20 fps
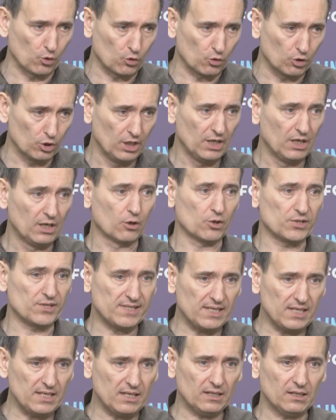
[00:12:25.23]
Budapest
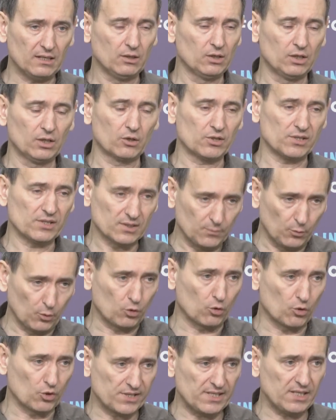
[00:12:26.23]
memorandum started,
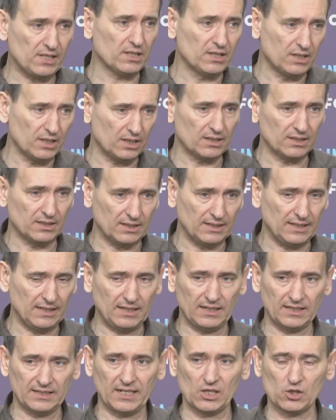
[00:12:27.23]
they said that they
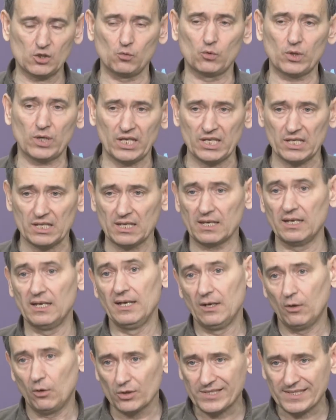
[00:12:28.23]
don't threat with
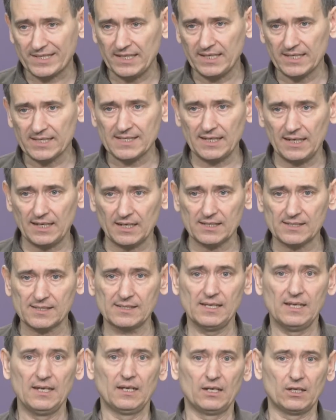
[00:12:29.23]
nuclear
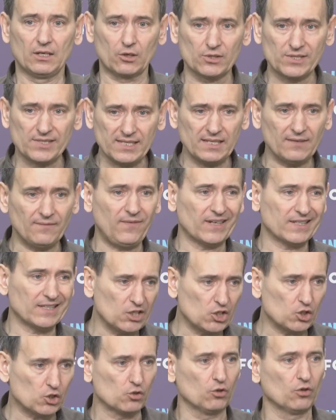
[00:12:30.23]
arms.
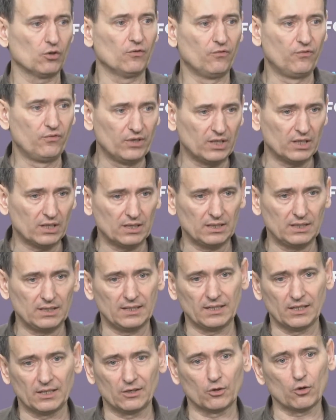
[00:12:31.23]
There is no such threat
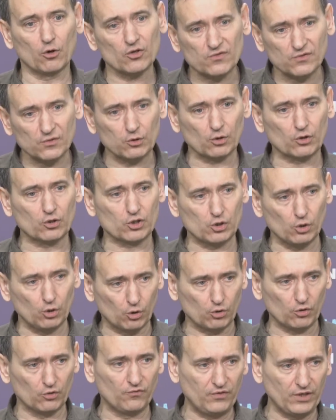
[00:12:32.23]
to Ukraine.
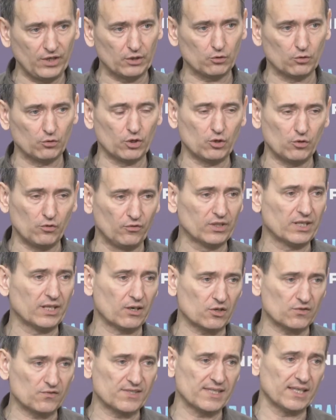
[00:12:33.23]
So in fact,
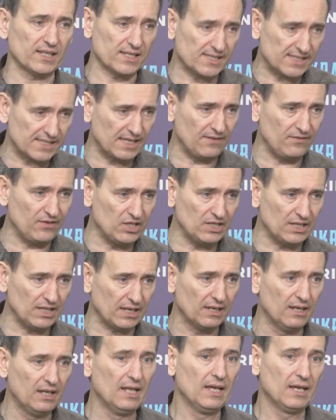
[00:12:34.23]
in the development of
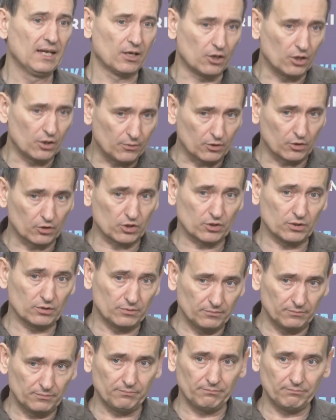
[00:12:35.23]
this conflict
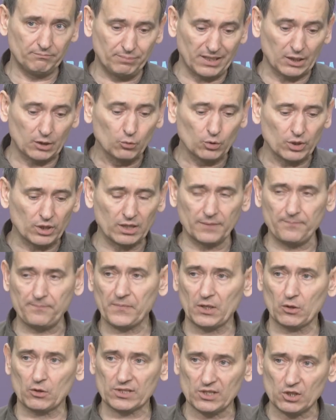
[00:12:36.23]
waged by Russia
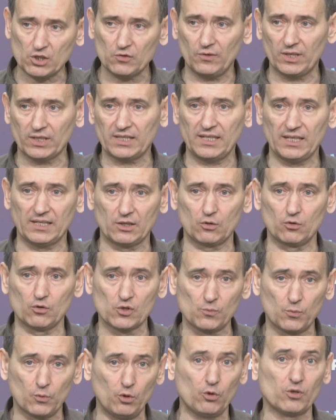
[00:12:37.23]
against Ukraine,
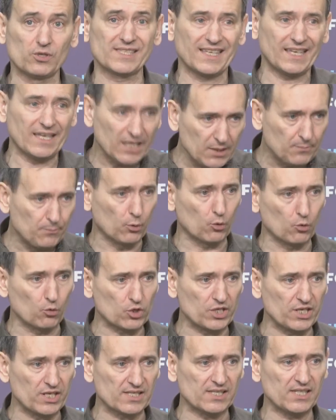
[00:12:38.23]
they plan
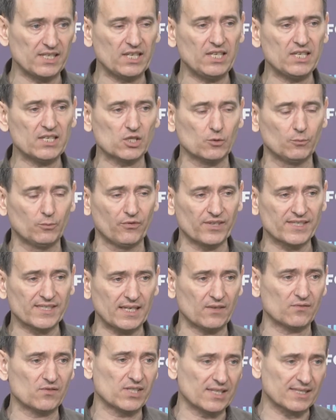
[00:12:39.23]
to locate
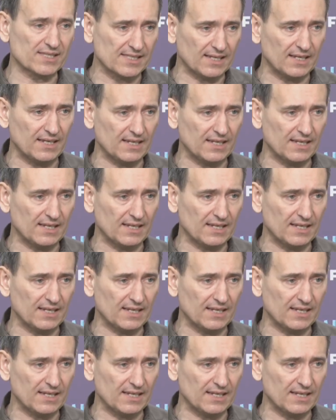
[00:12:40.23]
these